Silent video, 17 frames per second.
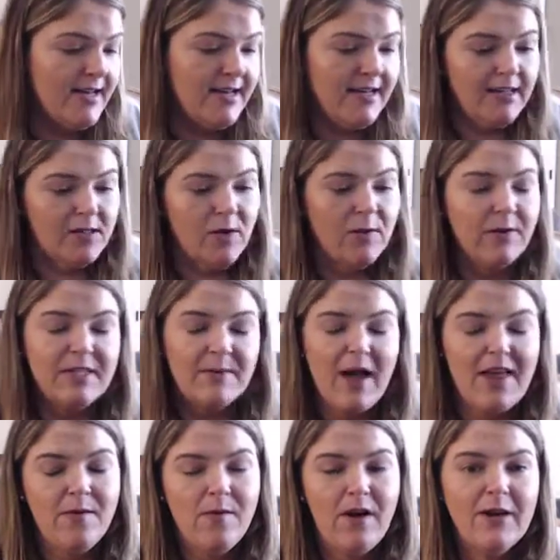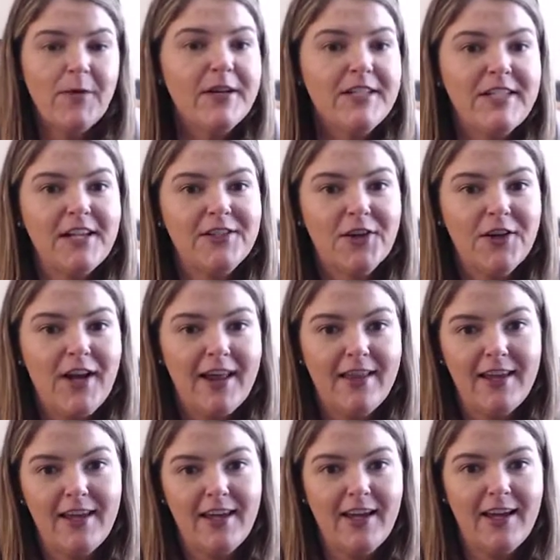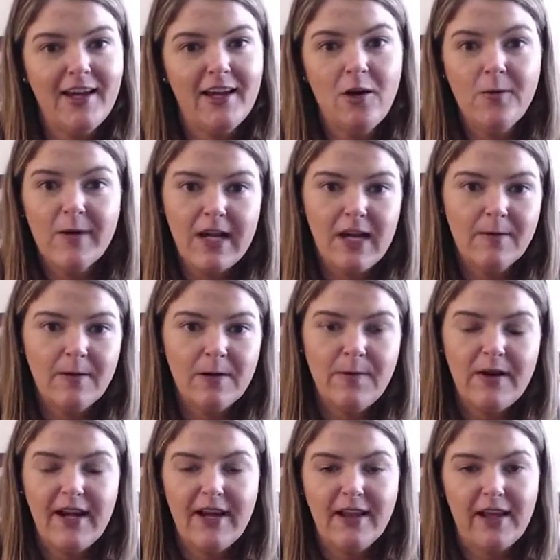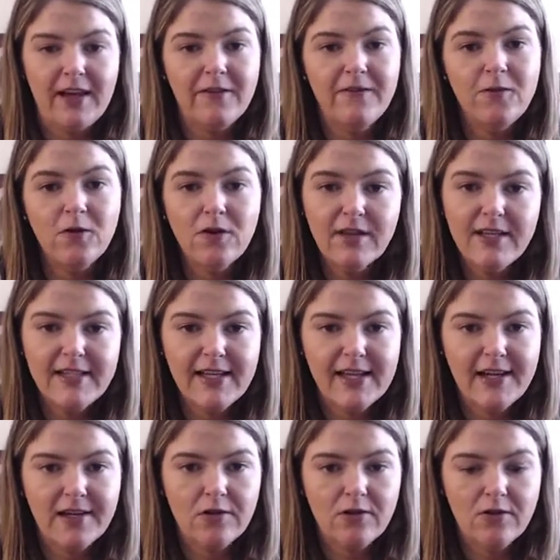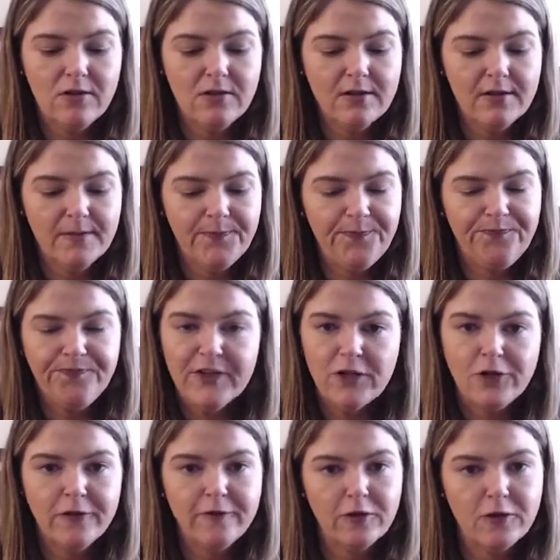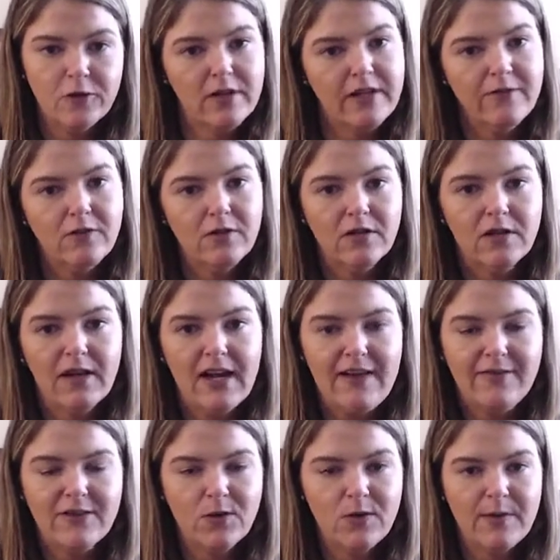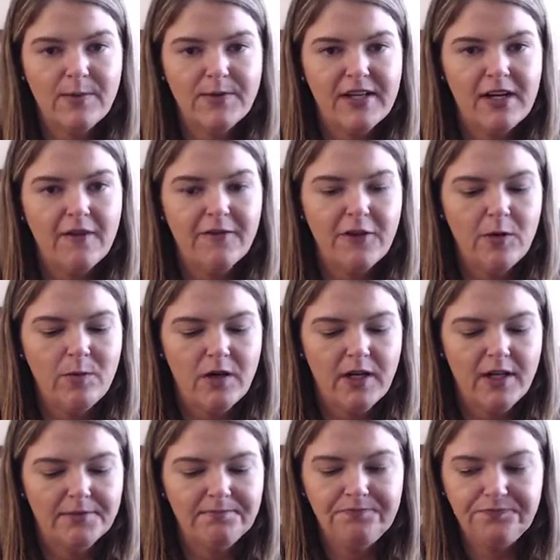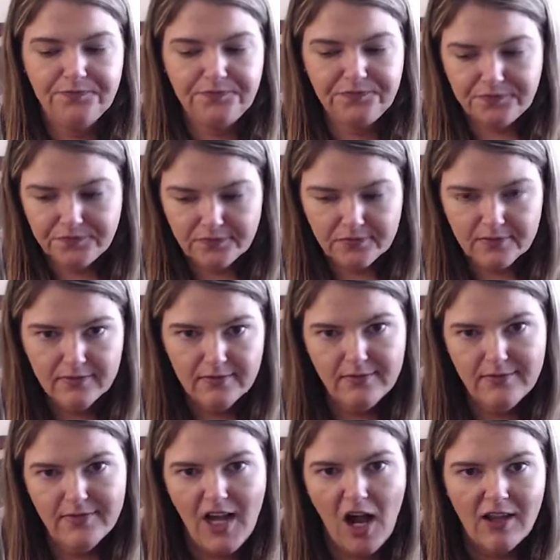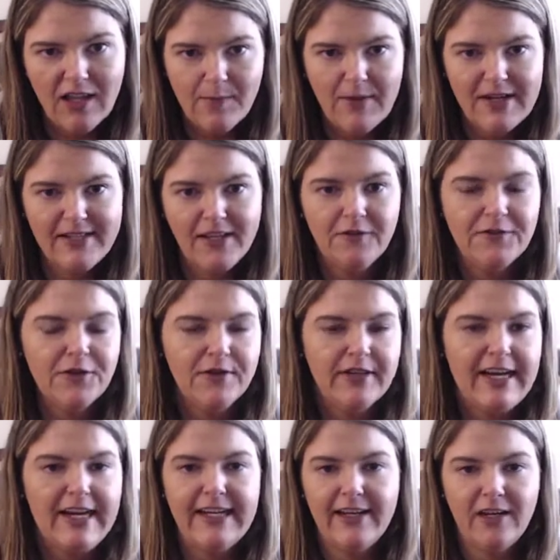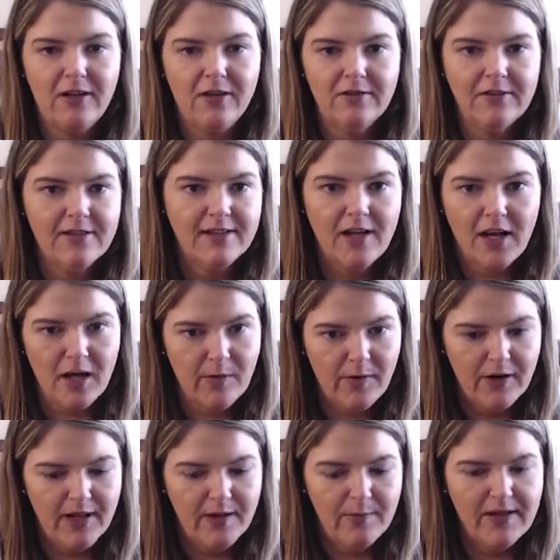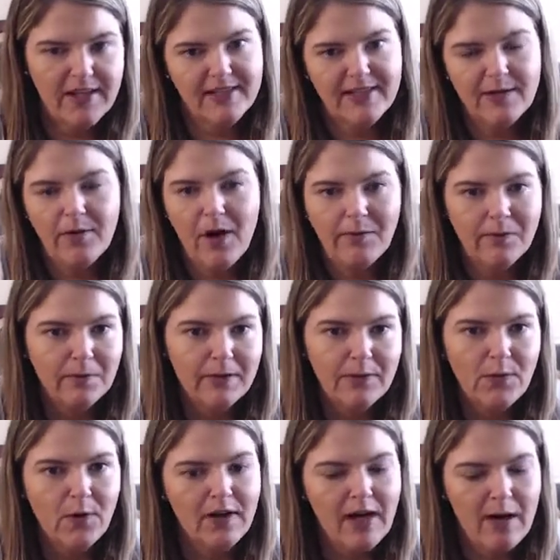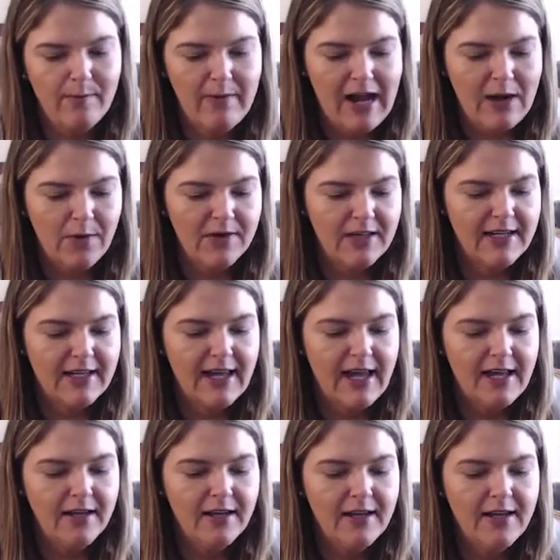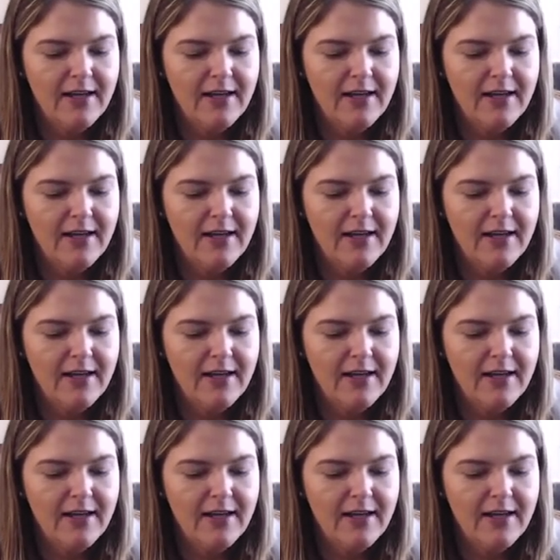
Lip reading: So I went to Bath & Body Works yesterday thinking, oh my God, I'm going to buy like 4 of these candles. They're 2 for $24. I have a 20% off coupon. I'll let myself do that, and I'll stock up on it because they probably won't come back with it again.